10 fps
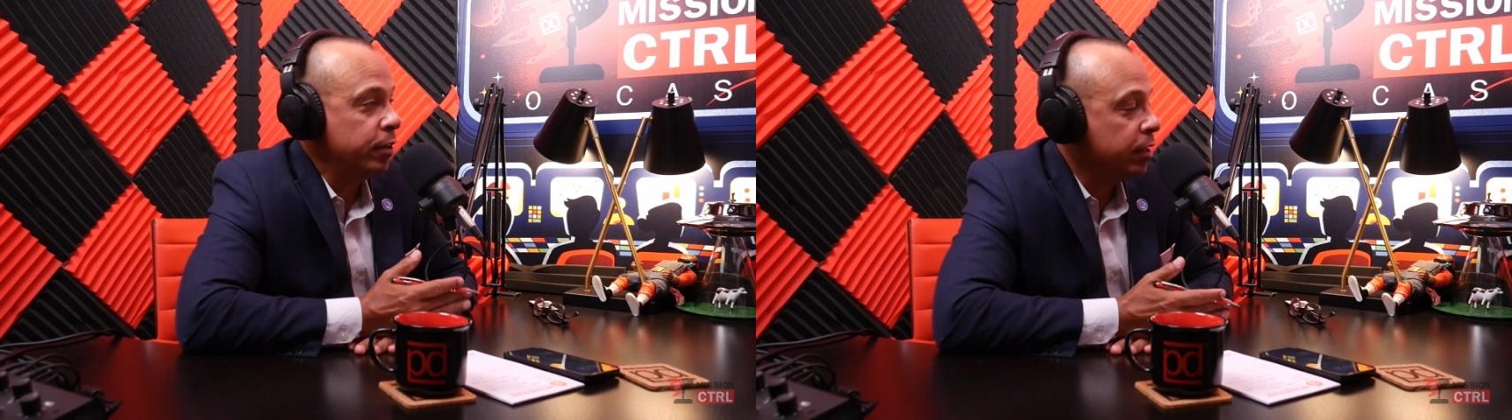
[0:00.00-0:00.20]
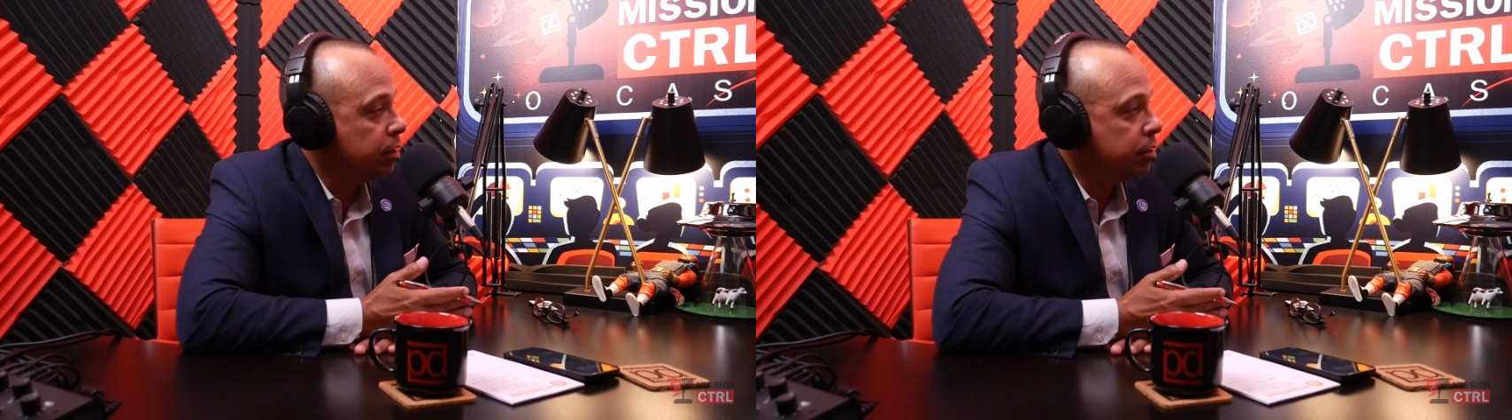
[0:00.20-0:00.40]

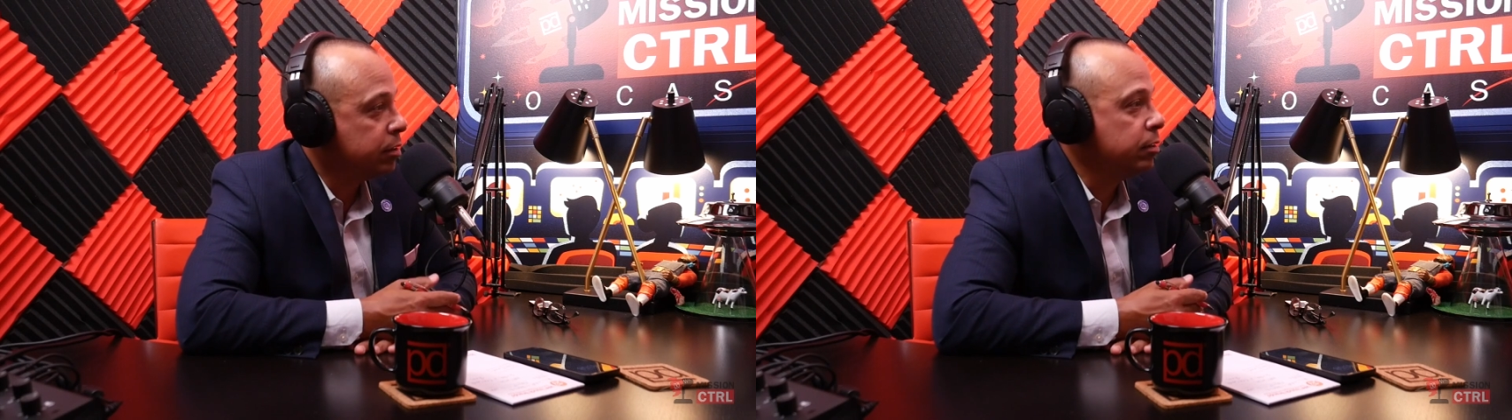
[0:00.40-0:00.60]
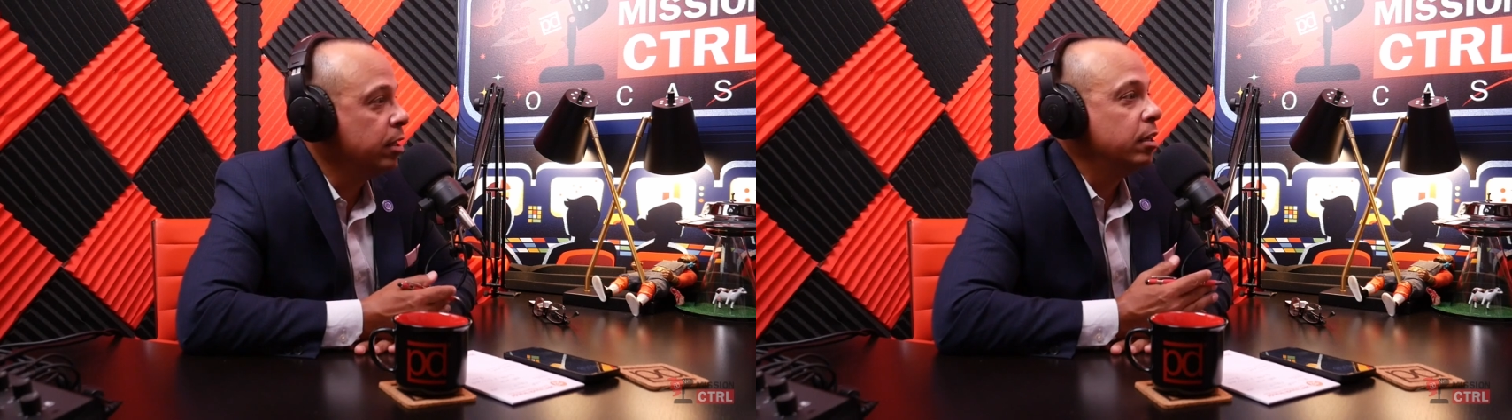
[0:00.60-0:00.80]

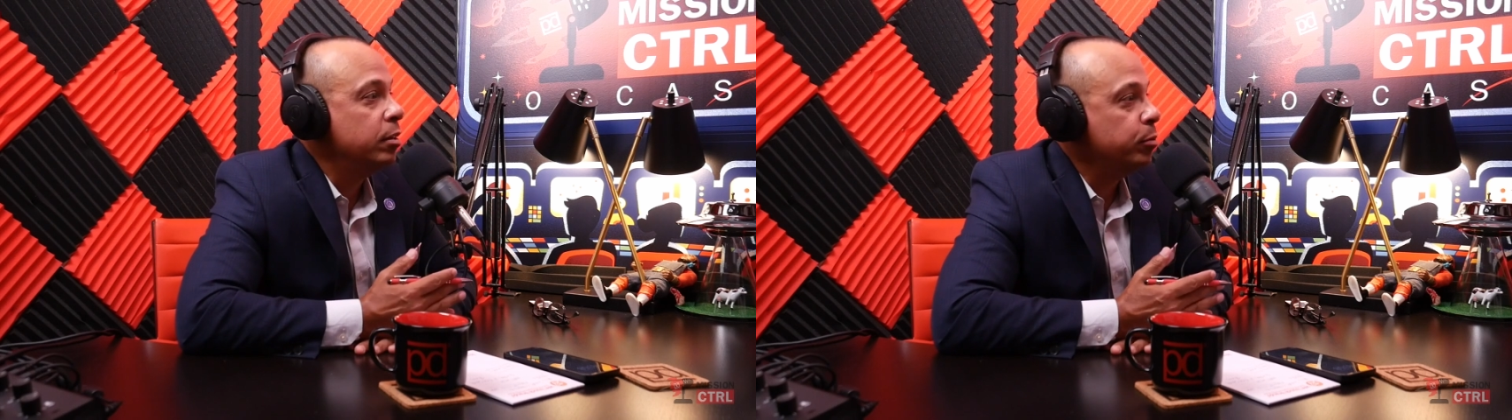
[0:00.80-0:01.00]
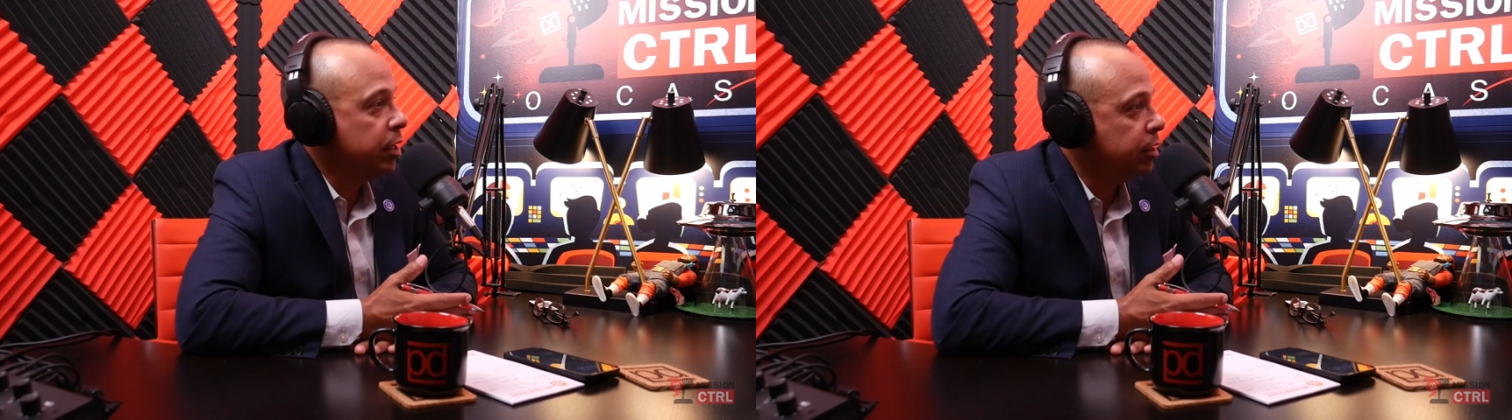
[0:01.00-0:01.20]
fitness,
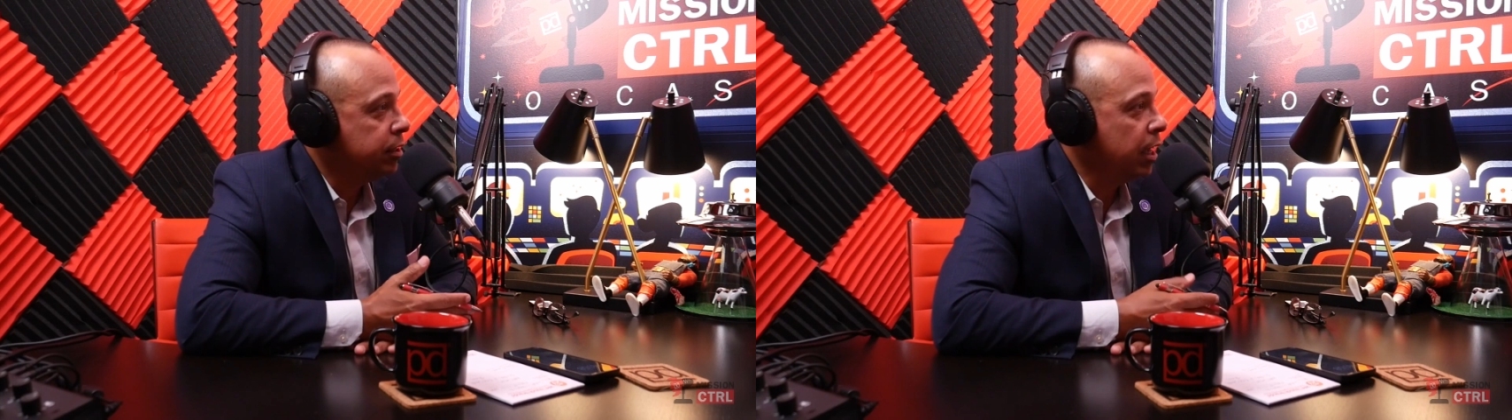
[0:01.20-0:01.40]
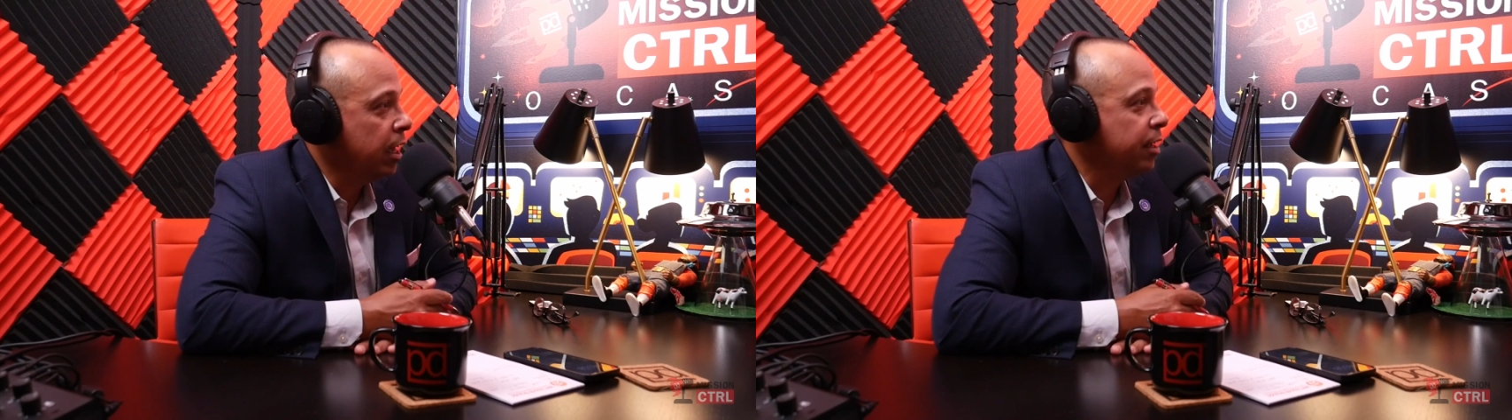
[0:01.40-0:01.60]
being a
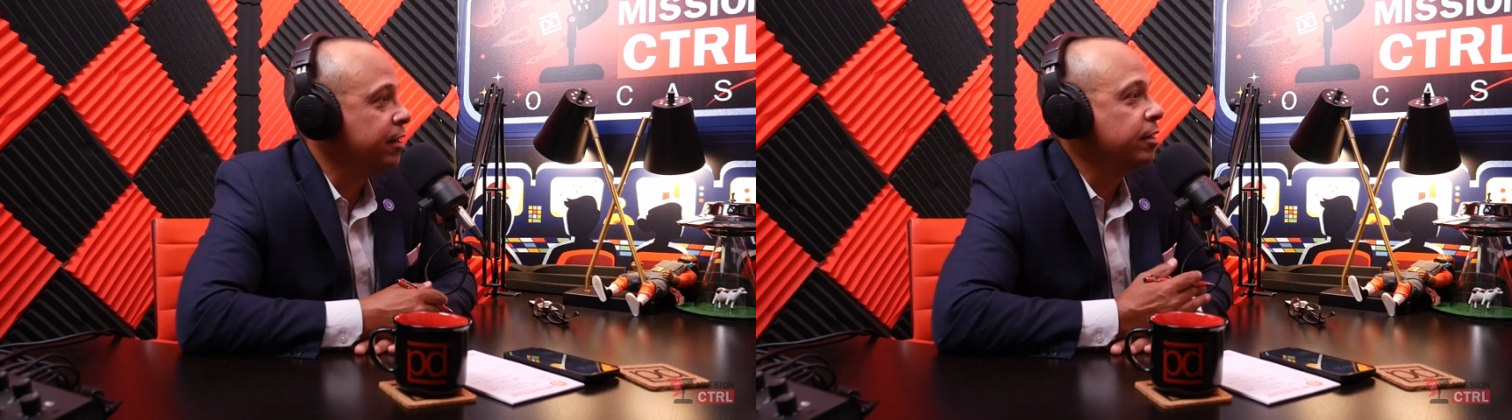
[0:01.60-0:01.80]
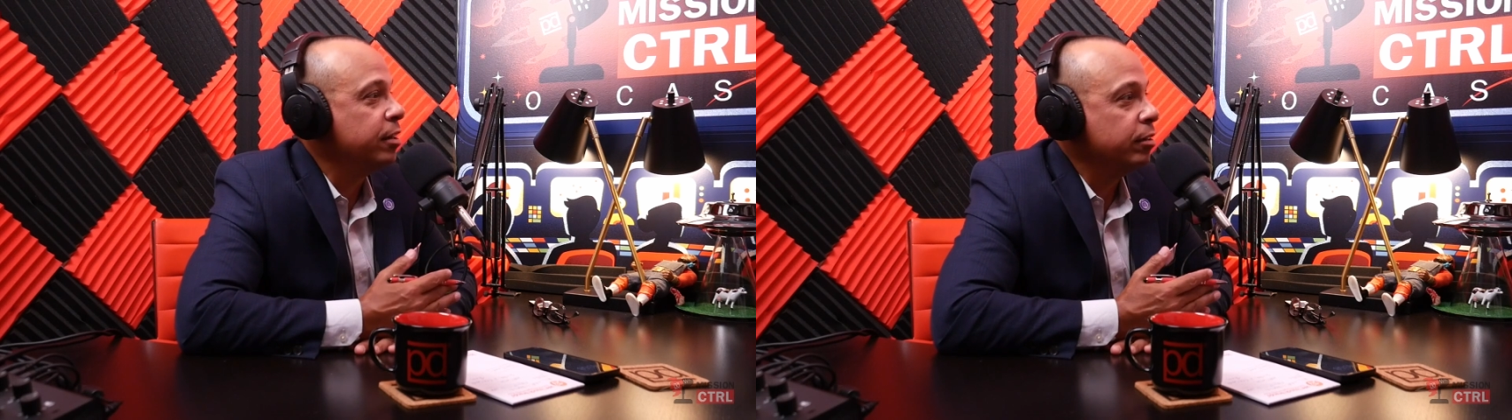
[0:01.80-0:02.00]

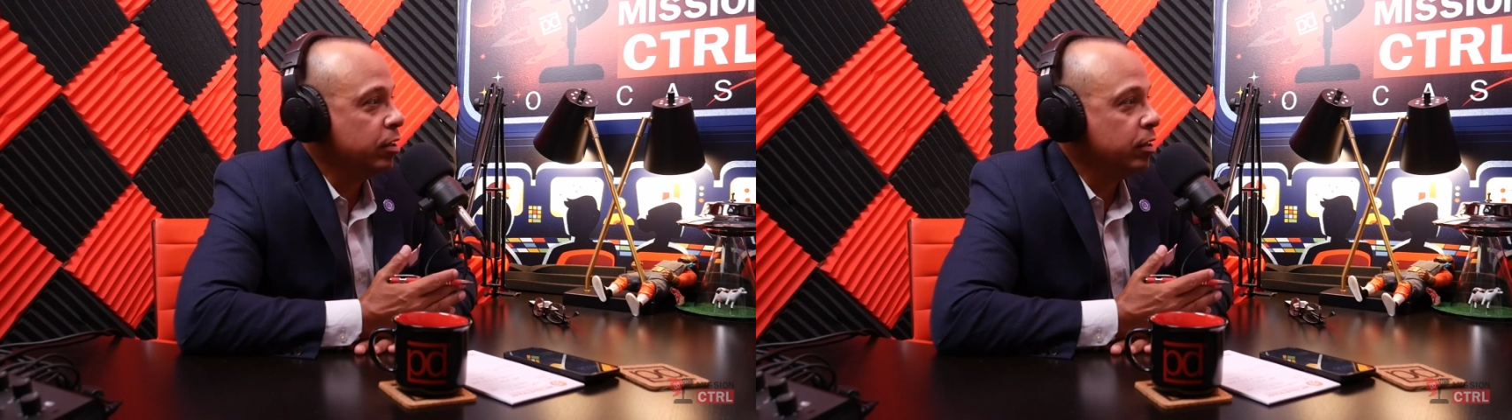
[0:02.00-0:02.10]
dad,